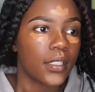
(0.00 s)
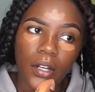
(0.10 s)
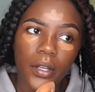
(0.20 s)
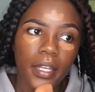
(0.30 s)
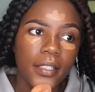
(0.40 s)

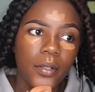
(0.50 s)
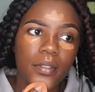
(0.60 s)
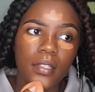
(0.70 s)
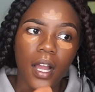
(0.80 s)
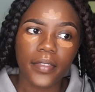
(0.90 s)
Okay, so
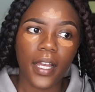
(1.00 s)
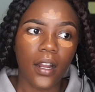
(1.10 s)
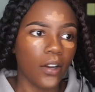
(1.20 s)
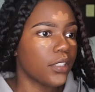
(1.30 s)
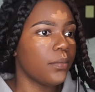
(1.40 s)
it's not
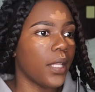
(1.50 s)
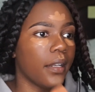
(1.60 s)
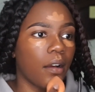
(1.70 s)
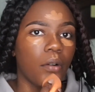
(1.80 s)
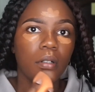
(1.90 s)
that hard to
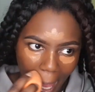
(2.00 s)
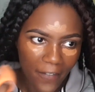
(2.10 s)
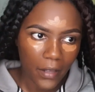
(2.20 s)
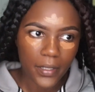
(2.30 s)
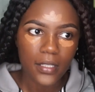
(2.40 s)
blend out.
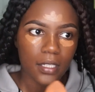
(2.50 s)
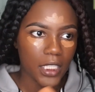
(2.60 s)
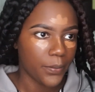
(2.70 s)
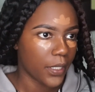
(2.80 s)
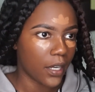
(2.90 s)
Have I been
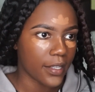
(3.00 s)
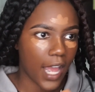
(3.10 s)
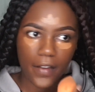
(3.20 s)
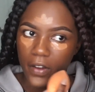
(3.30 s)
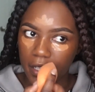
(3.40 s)
sleeping on
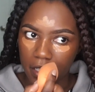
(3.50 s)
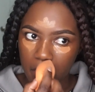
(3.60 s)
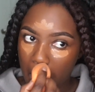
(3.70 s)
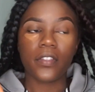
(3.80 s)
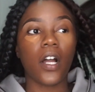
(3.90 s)
Kat Von
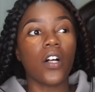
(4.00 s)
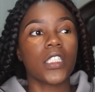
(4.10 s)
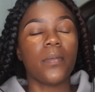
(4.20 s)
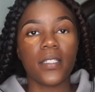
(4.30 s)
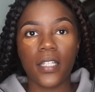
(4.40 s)
D? The
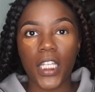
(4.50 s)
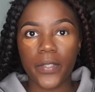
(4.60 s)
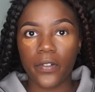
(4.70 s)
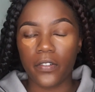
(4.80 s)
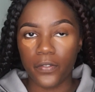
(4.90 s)
ultimate
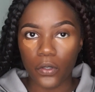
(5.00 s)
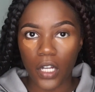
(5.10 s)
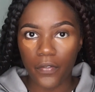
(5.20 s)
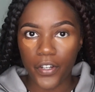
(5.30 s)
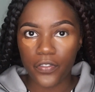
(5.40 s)
test for a full
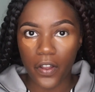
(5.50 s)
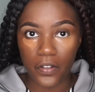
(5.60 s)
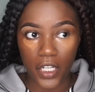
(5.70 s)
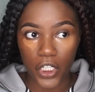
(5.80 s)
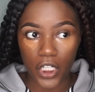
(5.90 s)
coverage
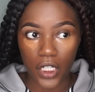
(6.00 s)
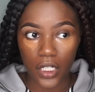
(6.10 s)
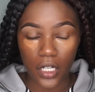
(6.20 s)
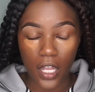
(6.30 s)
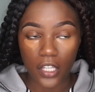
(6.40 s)

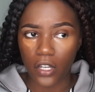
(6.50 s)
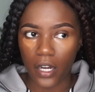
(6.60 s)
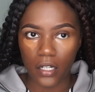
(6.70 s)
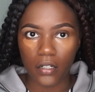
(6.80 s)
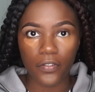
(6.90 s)
foundation,
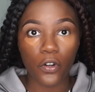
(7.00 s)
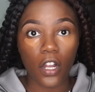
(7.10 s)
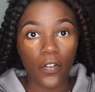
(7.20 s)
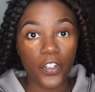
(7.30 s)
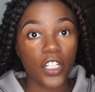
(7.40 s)
sorry, a full
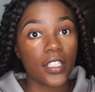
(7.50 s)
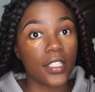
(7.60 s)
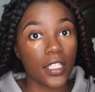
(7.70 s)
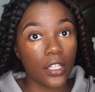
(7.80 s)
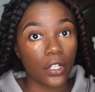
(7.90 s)
coverage
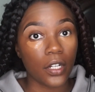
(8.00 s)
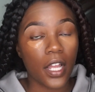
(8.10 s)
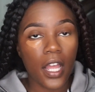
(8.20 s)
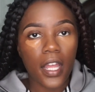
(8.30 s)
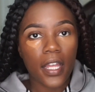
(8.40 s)

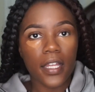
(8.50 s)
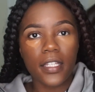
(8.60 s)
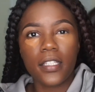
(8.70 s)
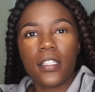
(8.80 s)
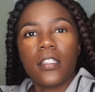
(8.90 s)
concealer
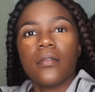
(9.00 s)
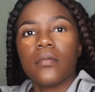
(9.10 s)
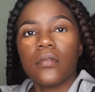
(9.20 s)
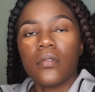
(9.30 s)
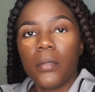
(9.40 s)
is,
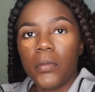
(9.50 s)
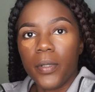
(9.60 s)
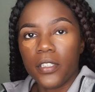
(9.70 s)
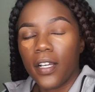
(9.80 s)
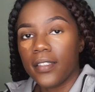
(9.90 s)
let me
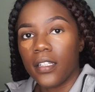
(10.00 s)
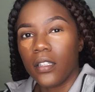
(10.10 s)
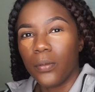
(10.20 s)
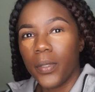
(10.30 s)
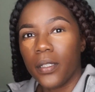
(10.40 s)
bring you guys in a little